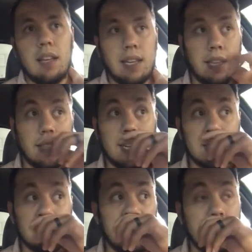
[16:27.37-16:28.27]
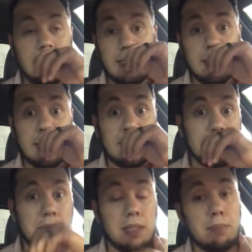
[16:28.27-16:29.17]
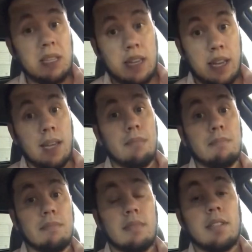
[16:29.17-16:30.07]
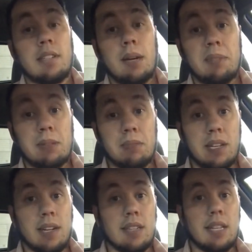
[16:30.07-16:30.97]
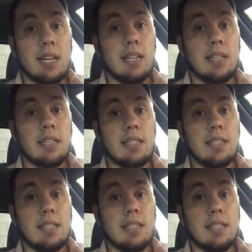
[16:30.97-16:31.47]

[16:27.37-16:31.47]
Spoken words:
He lost weight, and then that's when he became the dominant player that